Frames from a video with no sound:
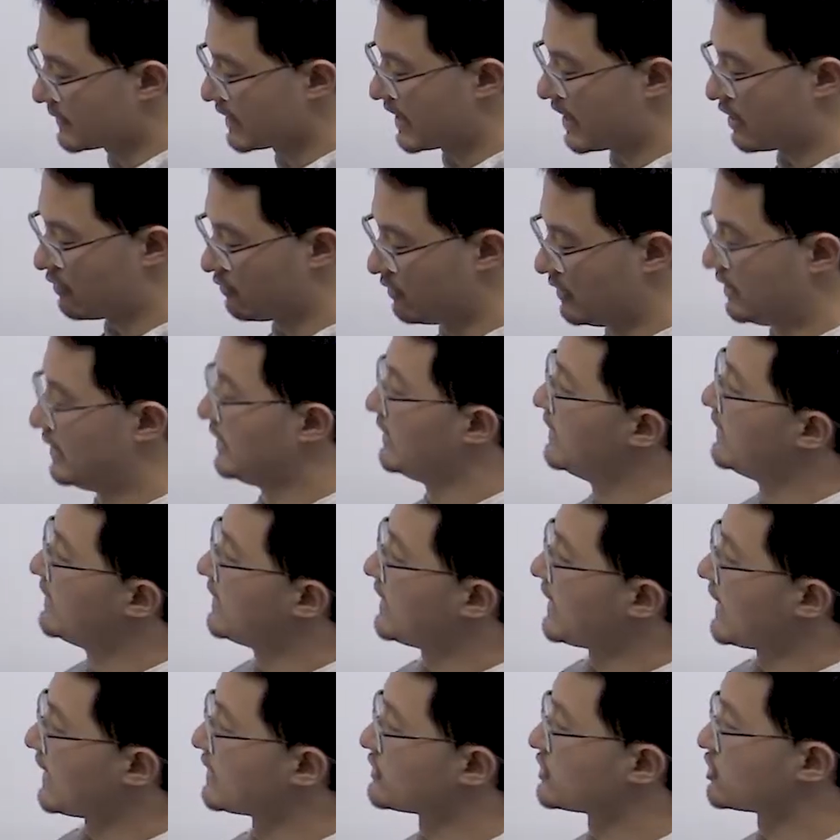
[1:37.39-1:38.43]
Now,
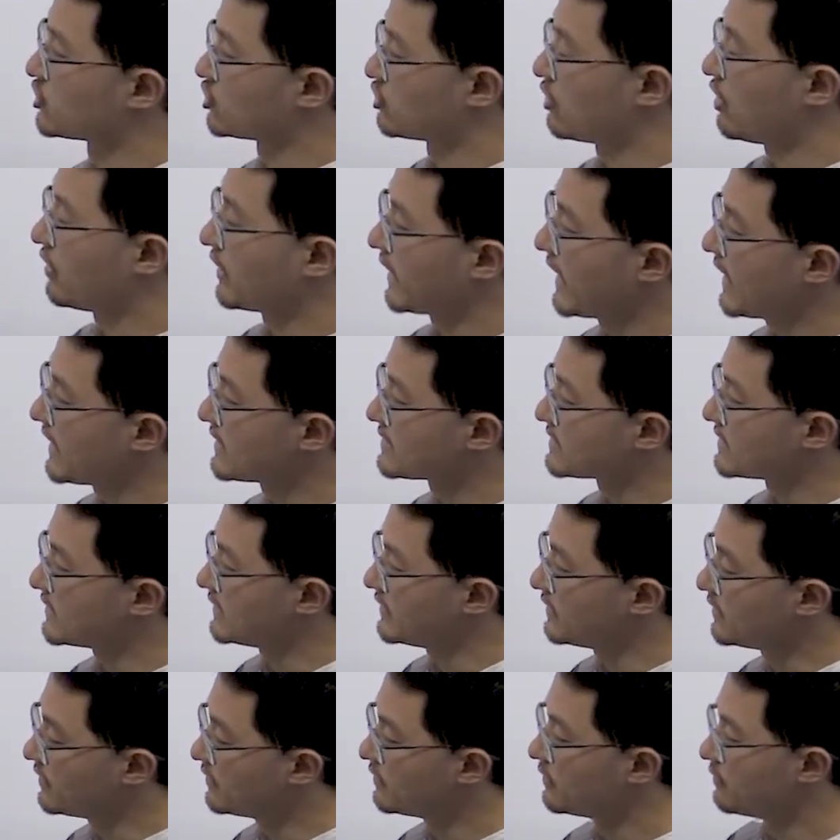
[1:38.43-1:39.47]
as a strong
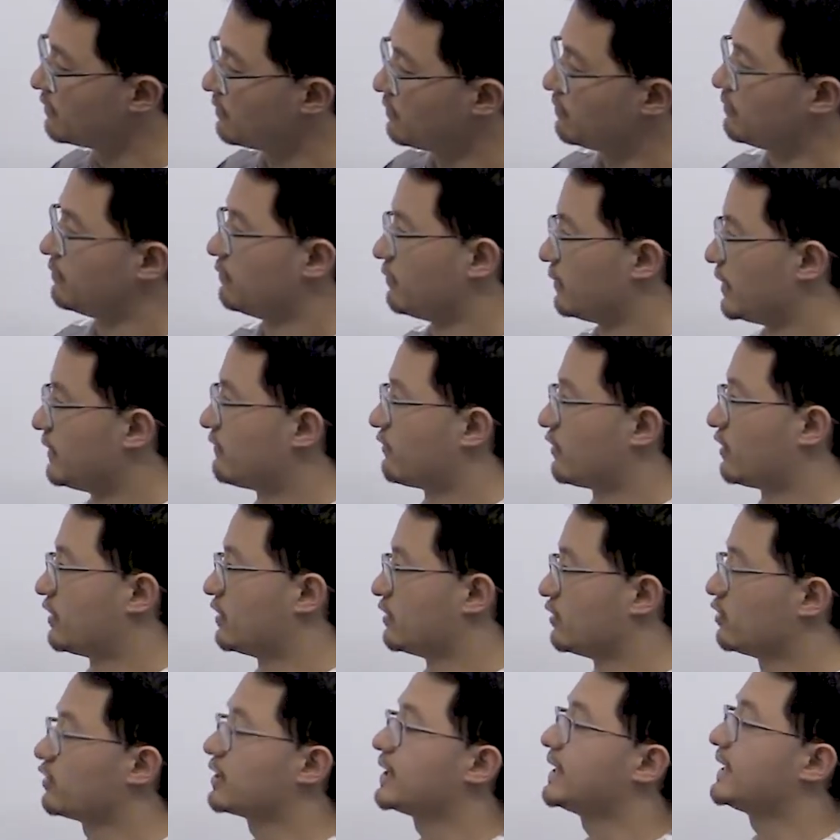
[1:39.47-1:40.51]
acid, if
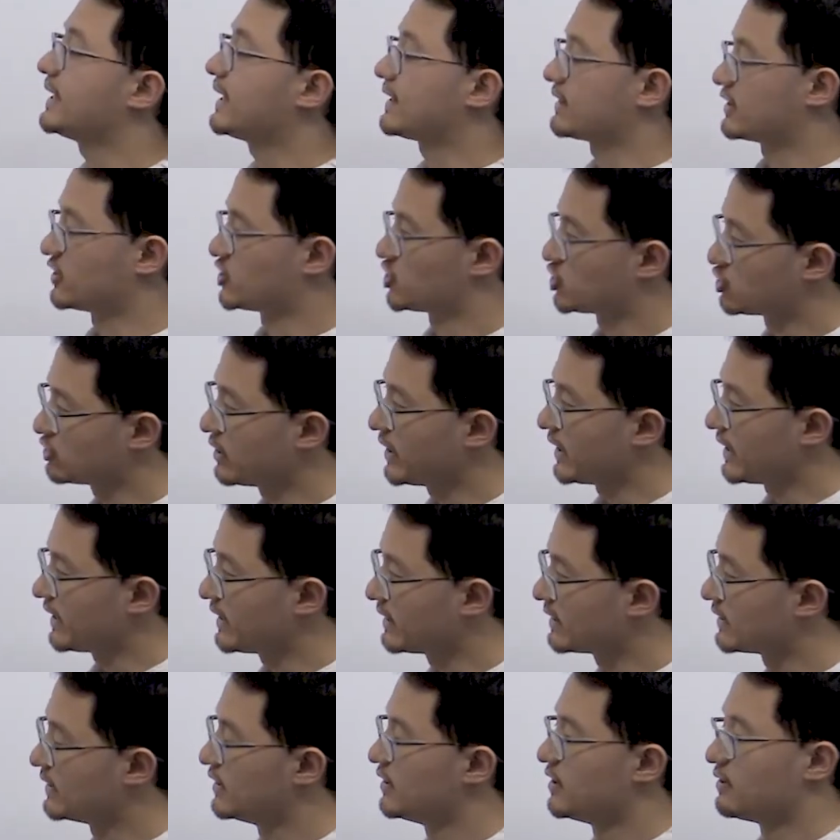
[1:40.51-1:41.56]
we're looking at the
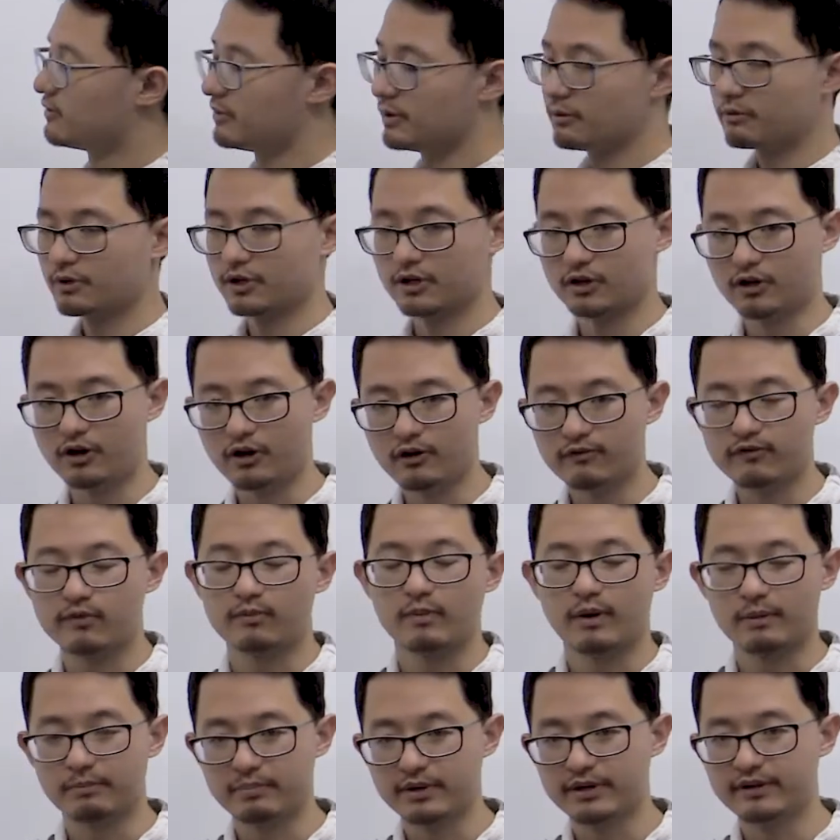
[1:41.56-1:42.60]
strength, we recall
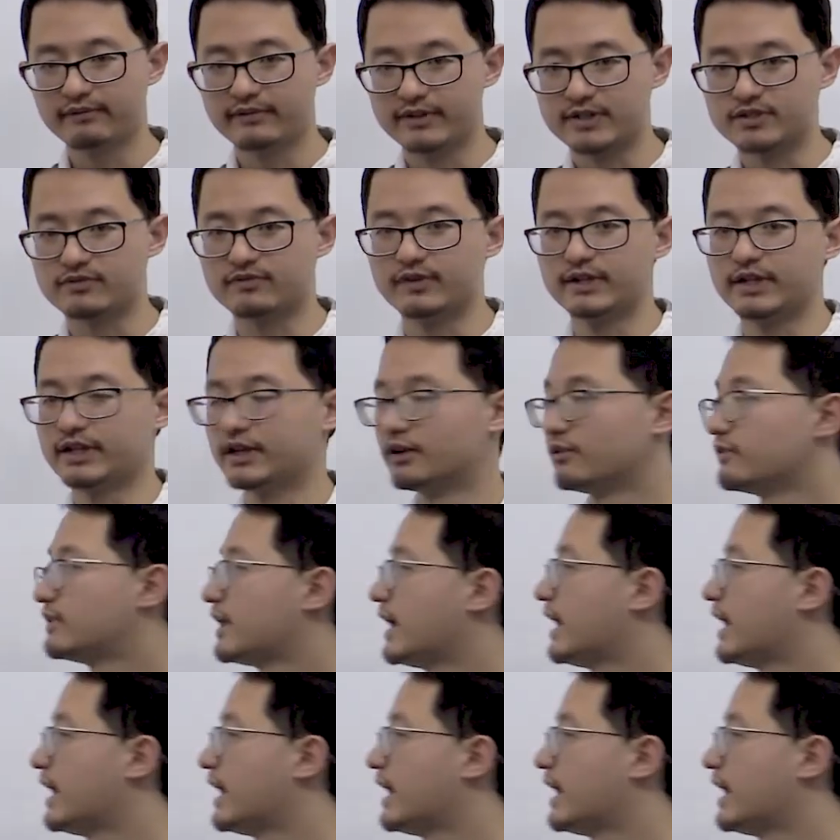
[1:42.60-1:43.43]
from our previous video